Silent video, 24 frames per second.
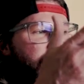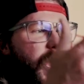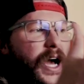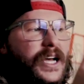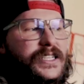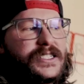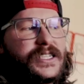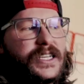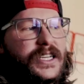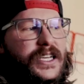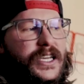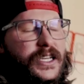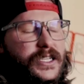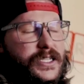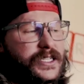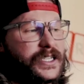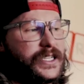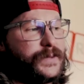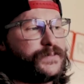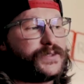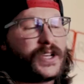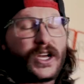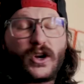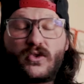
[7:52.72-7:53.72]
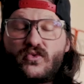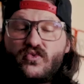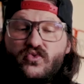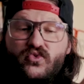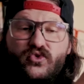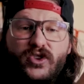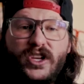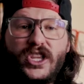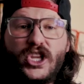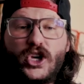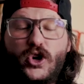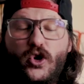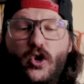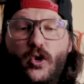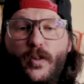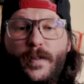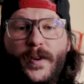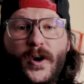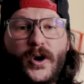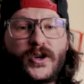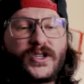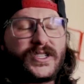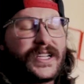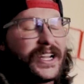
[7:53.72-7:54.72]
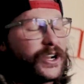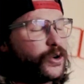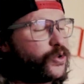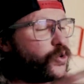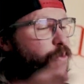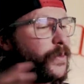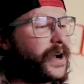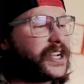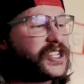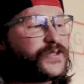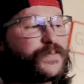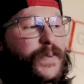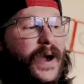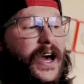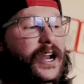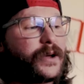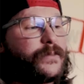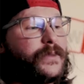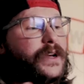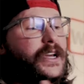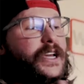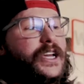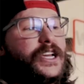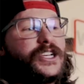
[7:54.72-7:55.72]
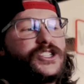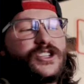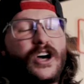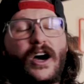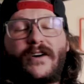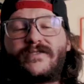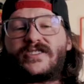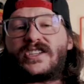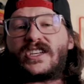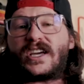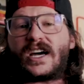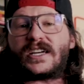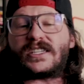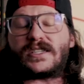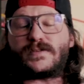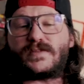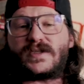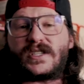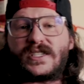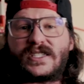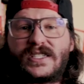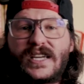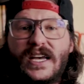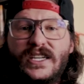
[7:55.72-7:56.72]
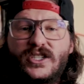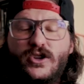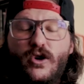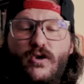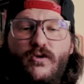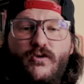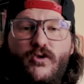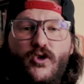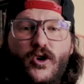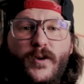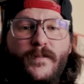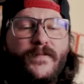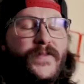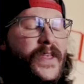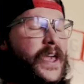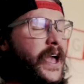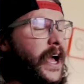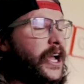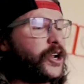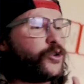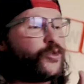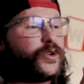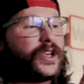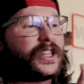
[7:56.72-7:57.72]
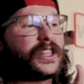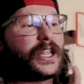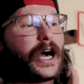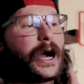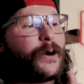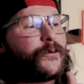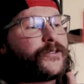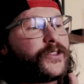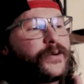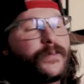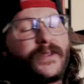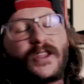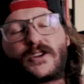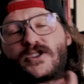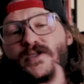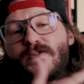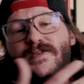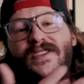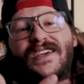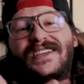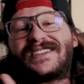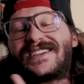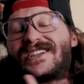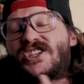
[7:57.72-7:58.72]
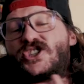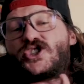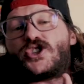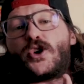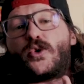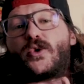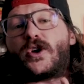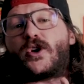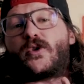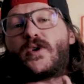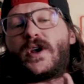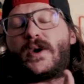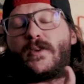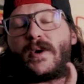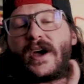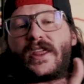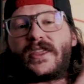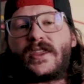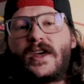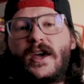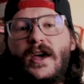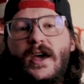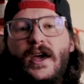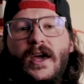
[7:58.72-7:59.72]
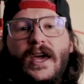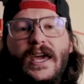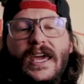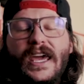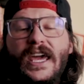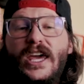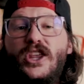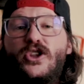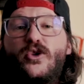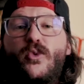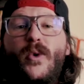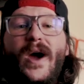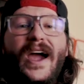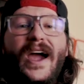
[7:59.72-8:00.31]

Godzi seems like a really cool person. I don't know much about him. He's obviously got some success going for him. I agree a lot with him, and there's some things I just don't agree with. Either